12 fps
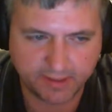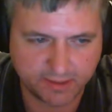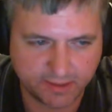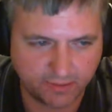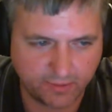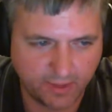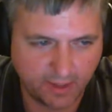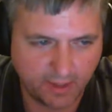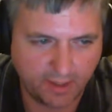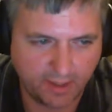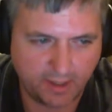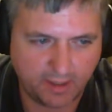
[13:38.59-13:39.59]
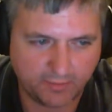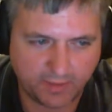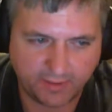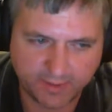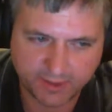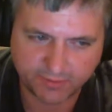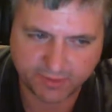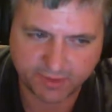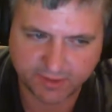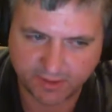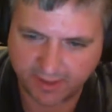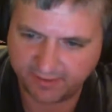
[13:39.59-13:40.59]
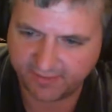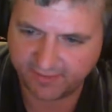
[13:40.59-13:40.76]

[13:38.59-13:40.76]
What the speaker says: So Robbie, do you want to start off?